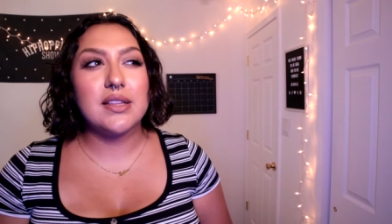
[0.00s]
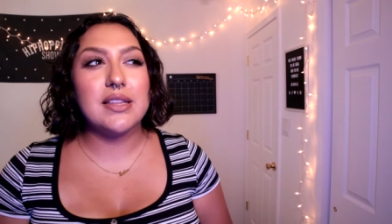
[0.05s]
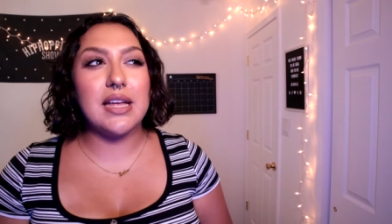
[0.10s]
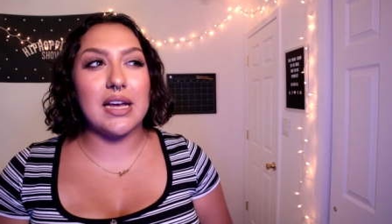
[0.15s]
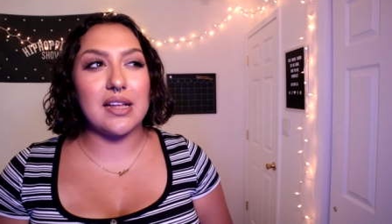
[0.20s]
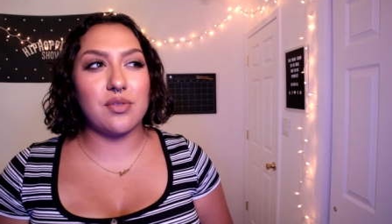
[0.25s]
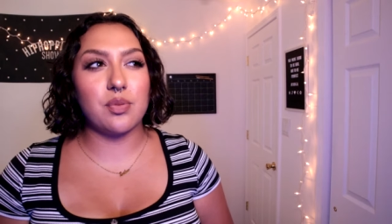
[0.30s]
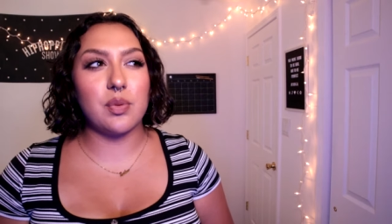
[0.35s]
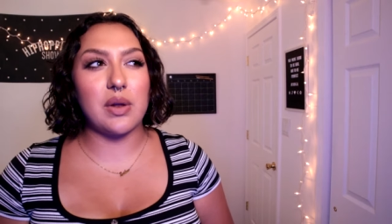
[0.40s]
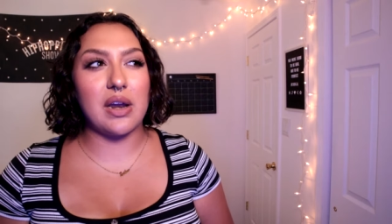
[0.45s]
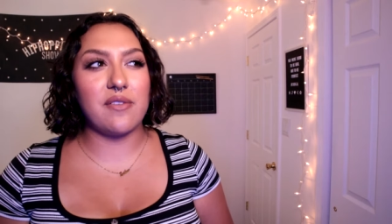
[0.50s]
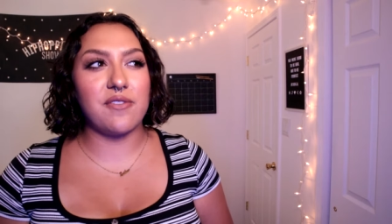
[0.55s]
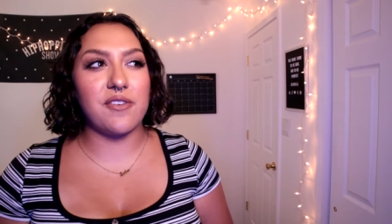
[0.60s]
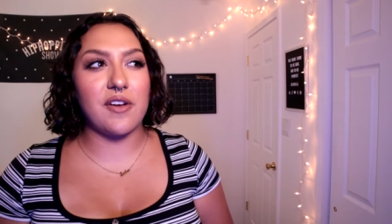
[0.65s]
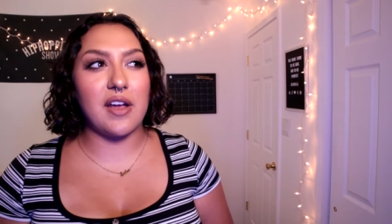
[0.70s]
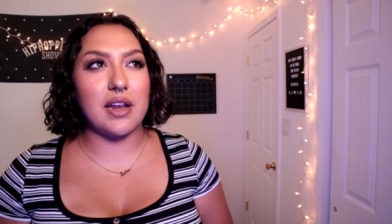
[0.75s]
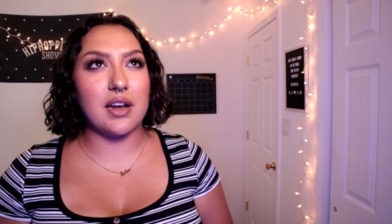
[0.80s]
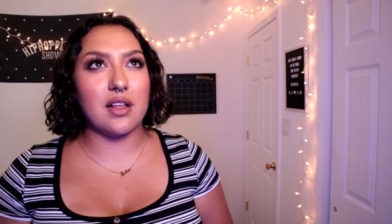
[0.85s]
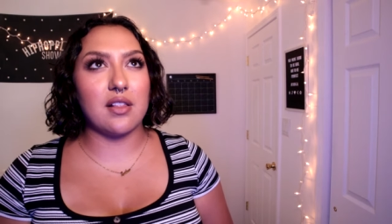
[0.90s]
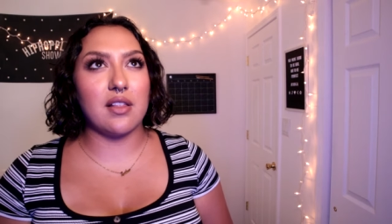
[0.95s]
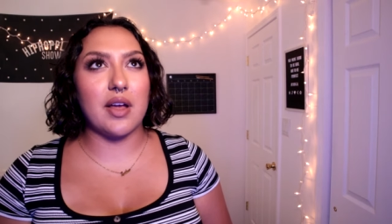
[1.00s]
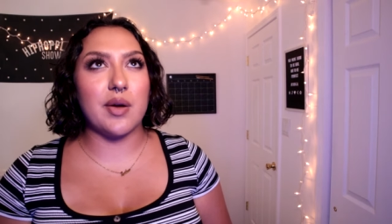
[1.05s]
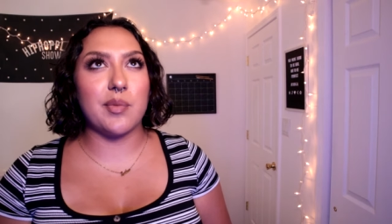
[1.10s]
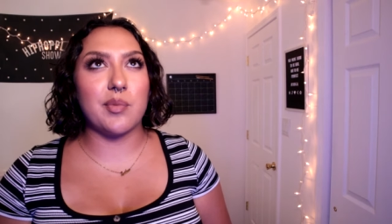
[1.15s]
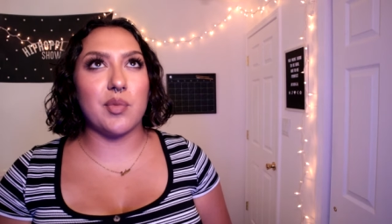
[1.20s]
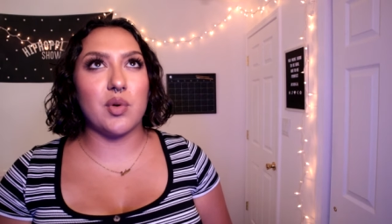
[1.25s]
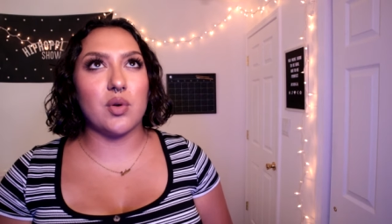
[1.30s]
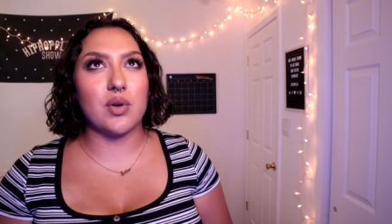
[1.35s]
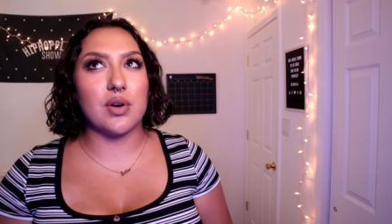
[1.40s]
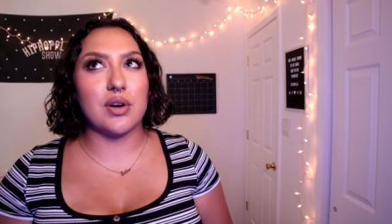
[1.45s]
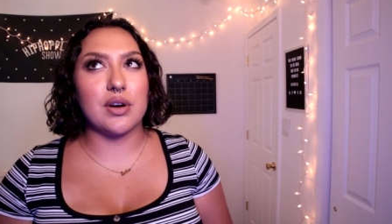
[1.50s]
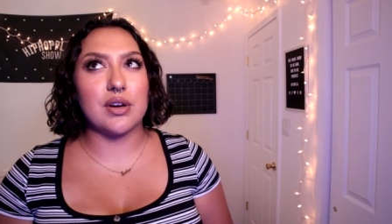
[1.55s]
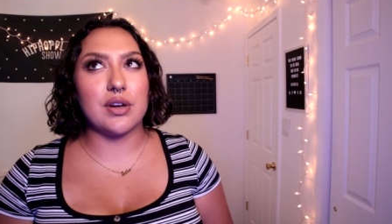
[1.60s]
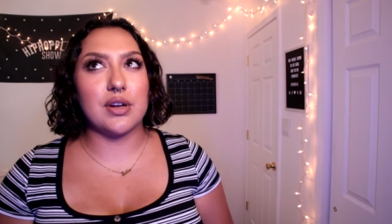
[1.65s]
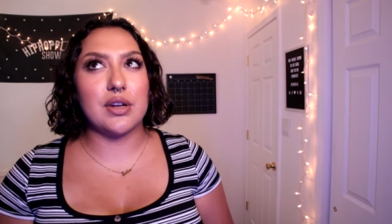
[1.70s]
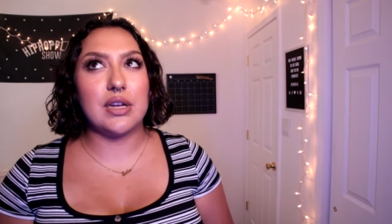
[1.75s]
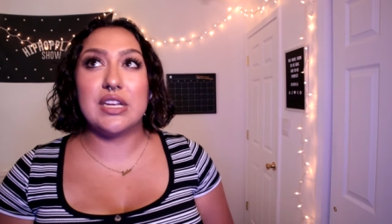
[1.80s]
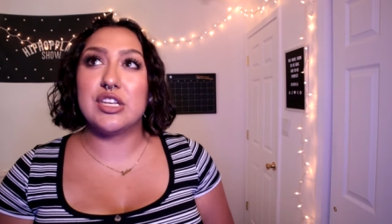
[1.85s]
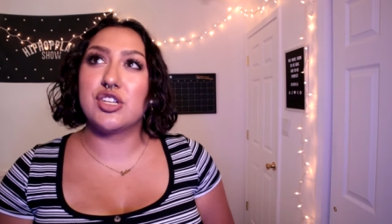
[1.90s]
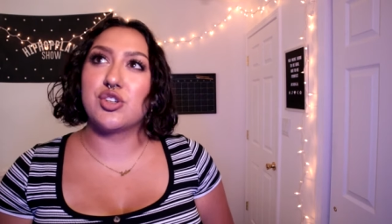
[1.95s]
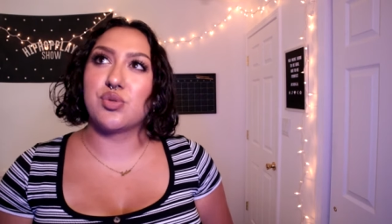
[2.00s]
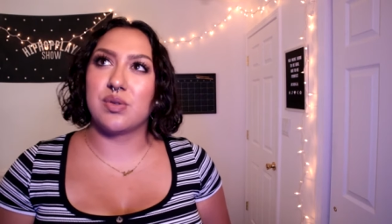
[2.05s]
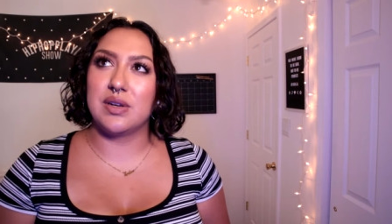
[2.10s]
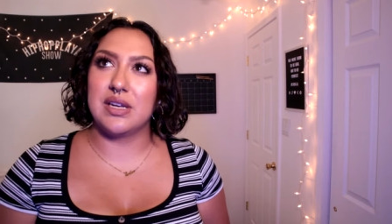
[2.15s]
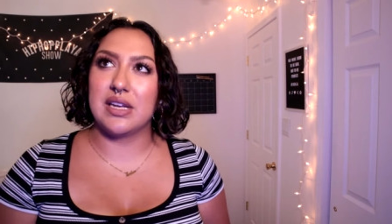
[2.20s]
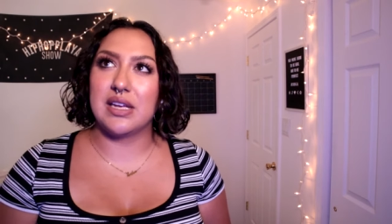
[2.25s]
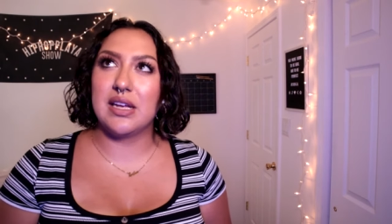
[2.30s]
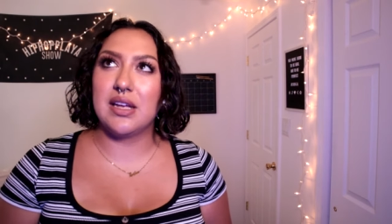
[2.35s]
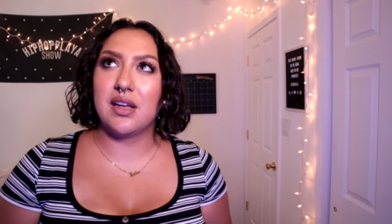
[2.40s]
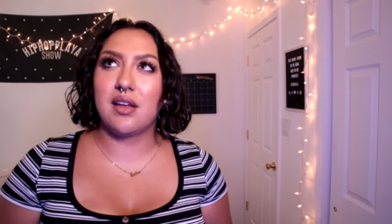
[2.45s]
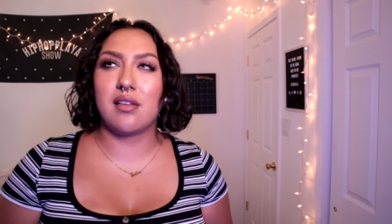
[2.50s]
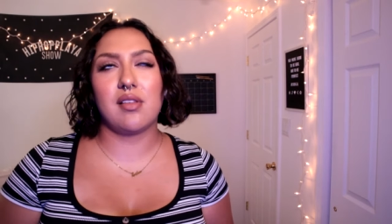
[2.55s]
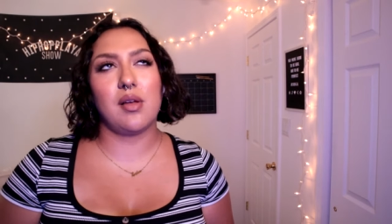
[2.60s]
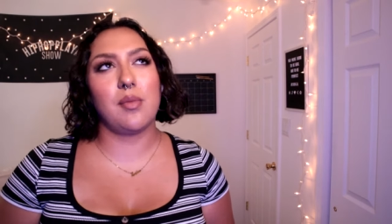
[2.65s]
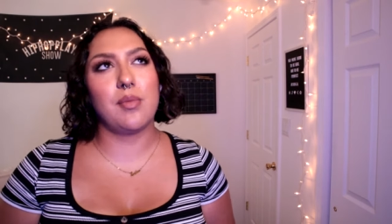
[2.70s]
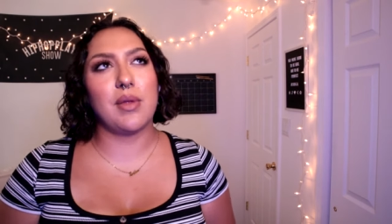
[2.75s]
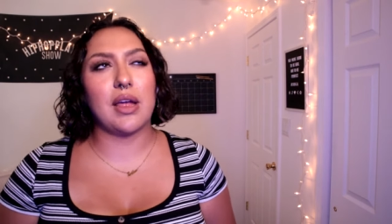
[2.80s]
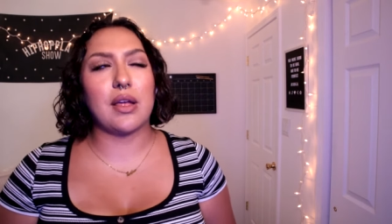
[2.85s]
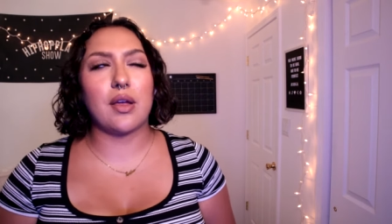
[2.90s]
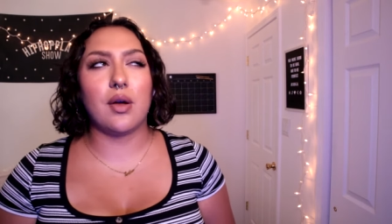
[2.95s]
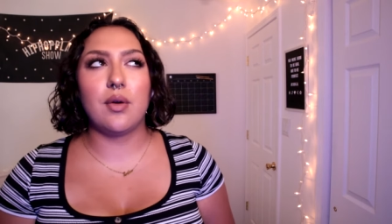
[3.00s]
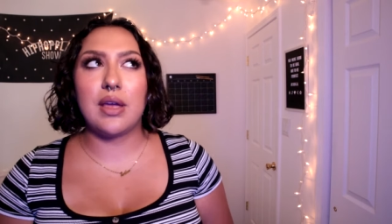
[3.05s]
That's what I find a lot more intriguing because I'm like,